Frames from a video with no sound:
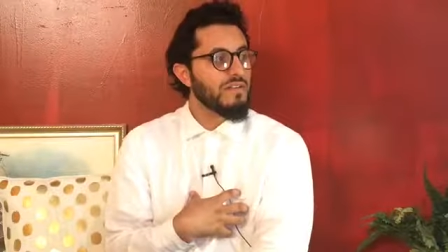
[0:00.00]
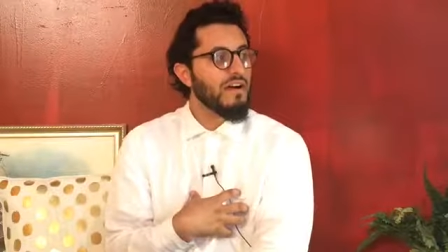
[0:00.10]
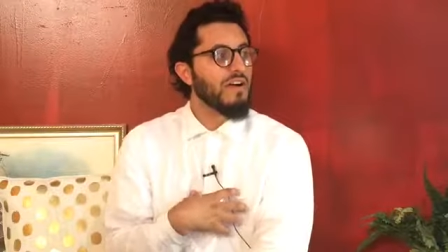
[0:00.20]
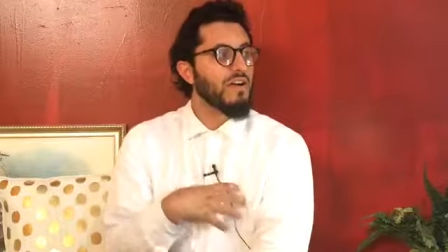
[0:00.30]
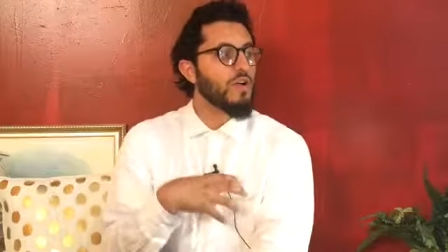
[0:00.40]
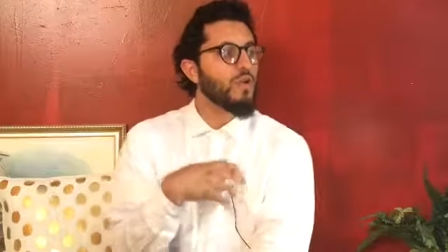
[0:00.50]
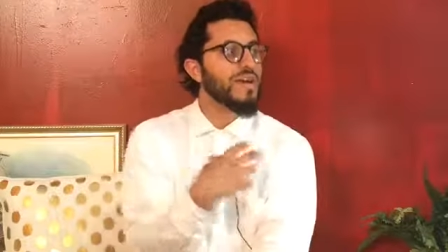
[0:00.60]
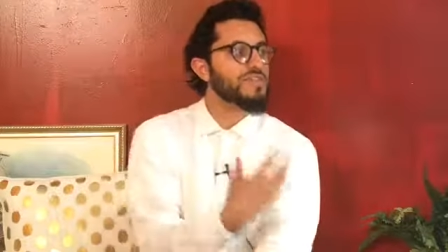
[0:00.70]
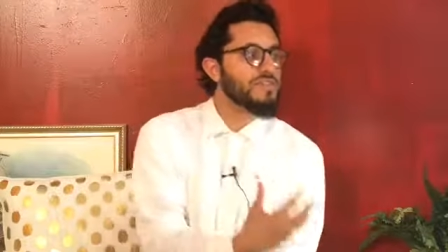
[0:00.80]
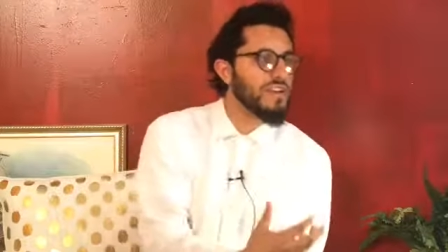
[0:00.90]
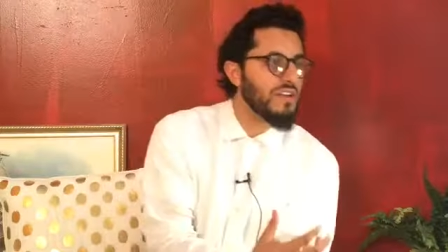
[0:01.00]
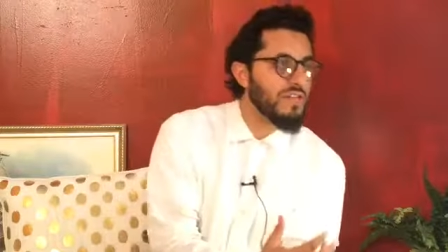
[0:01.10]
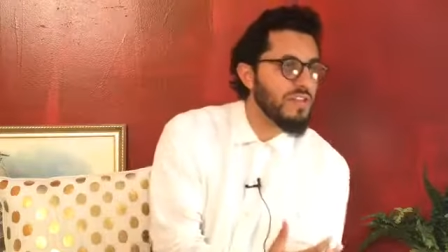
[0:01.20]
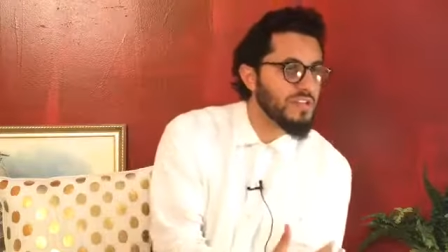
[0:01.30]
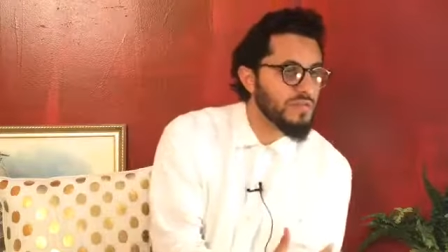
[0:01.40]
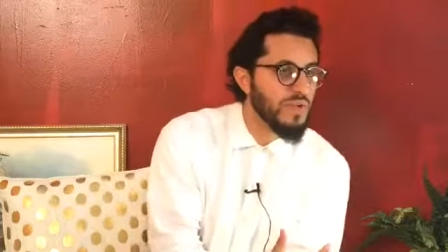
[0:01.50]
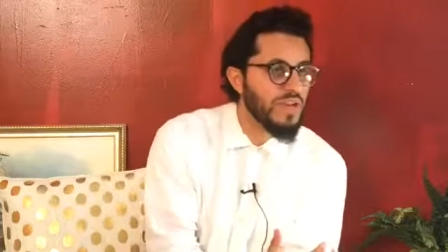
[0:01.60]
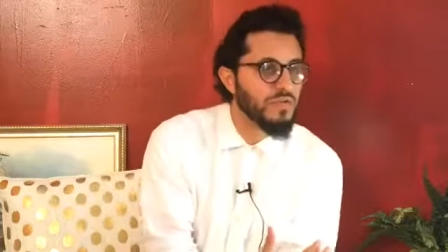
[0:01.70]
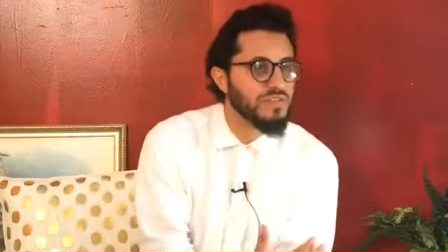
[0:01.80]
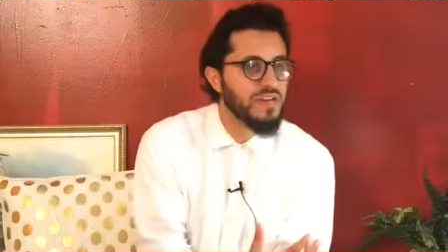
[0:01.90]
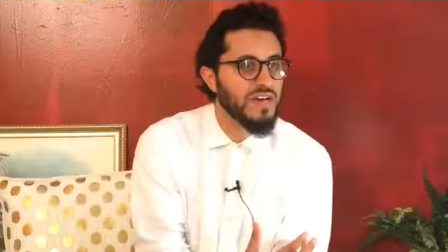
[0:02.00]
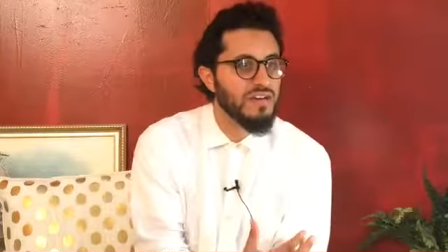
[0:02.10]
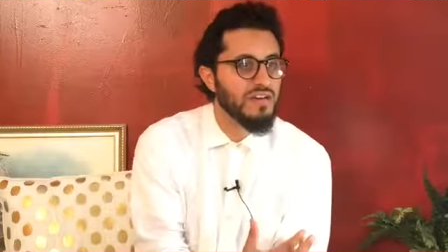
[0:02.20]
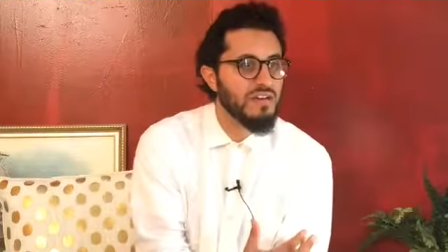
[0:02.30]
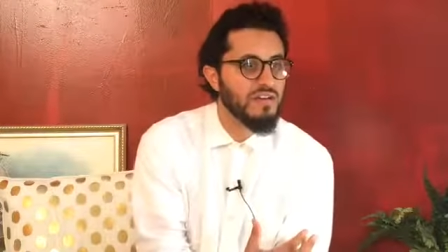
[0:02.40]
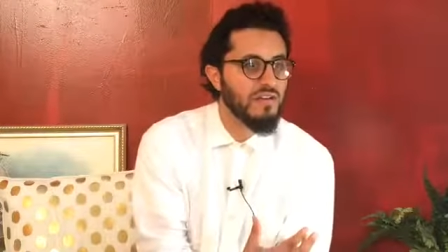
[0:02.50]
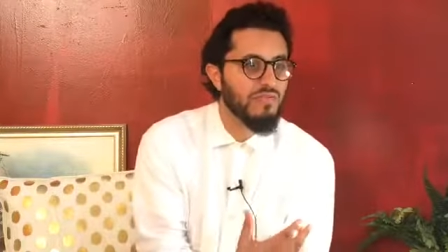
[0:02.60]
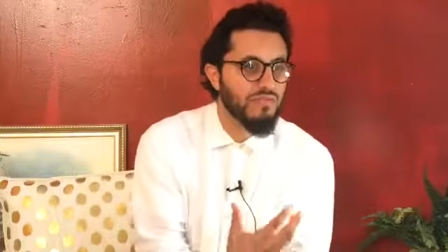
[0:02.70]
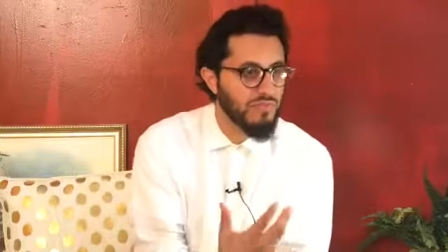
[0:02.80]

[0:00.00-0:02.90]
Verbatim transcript: Our questioning of Allah Subhanahu wa Taala of the